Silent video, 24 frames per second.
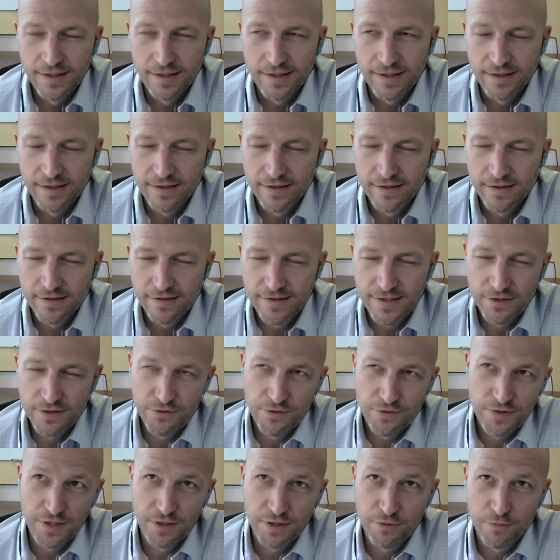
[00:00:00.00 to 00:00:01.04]
uh, it's
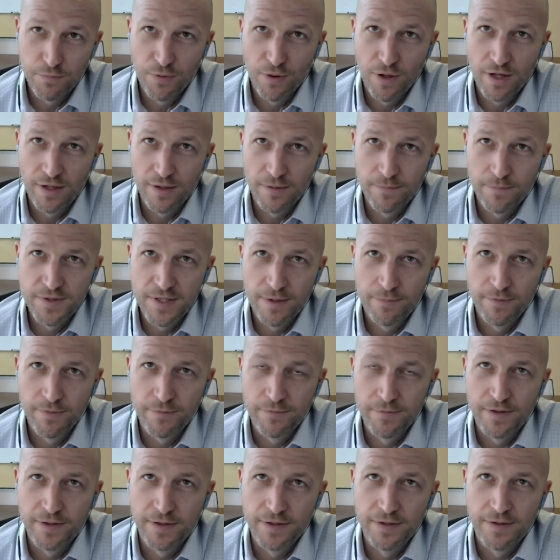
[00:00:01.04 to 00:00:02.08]
interesting you brought up some
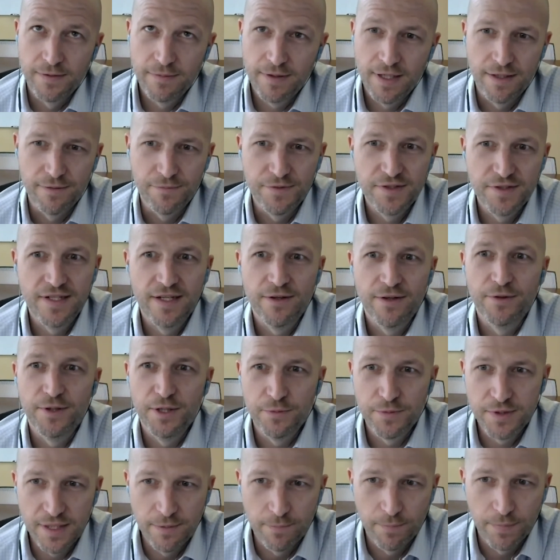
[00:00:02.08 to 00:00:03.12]
of the kind of
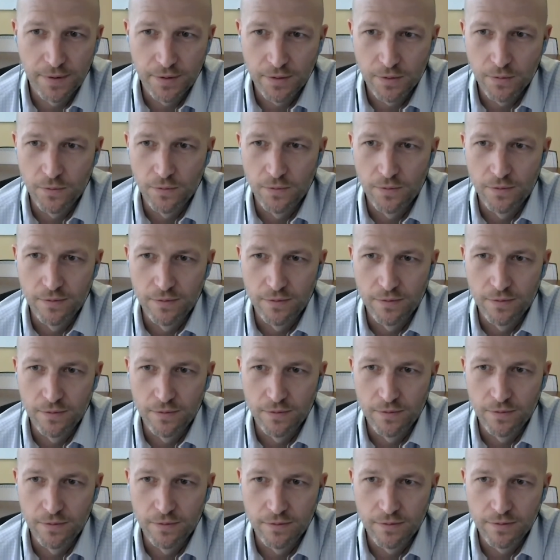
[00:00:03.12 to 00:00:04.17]
stereotypical
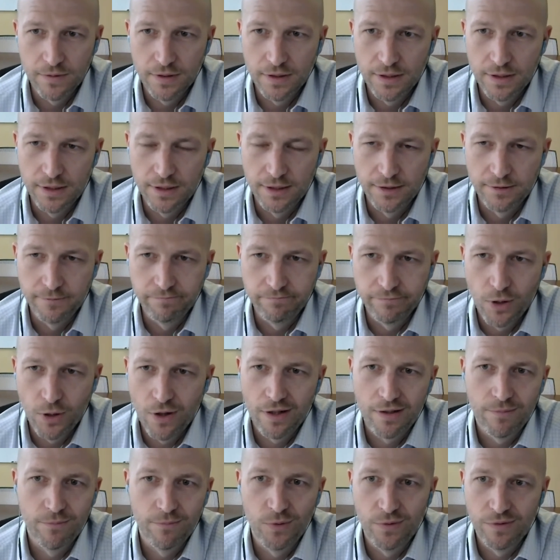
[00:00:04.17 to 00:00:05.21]
um,
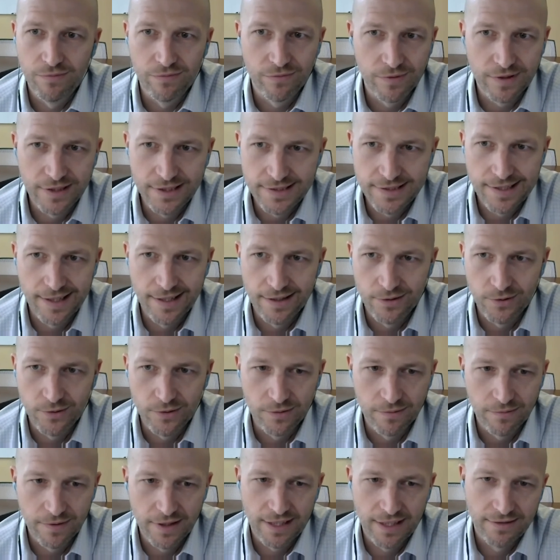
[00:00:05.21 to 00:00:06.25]
automotive retail,
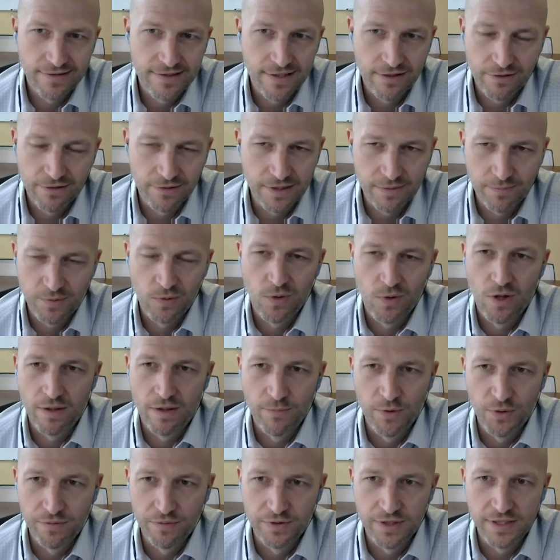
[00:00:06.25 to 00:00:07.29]
that stereotypical
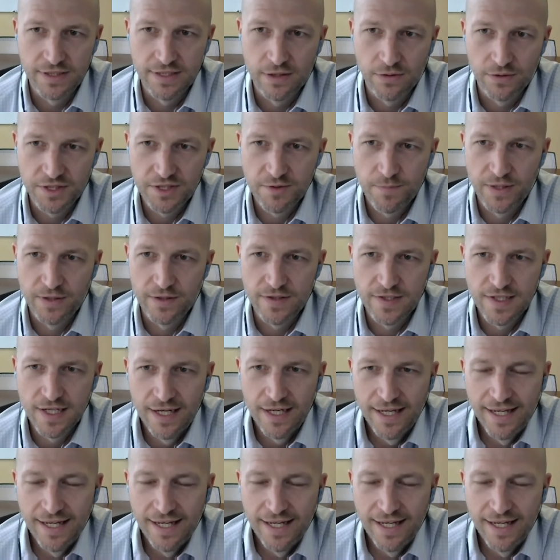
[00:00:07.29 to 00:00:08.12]
automotive retail experience.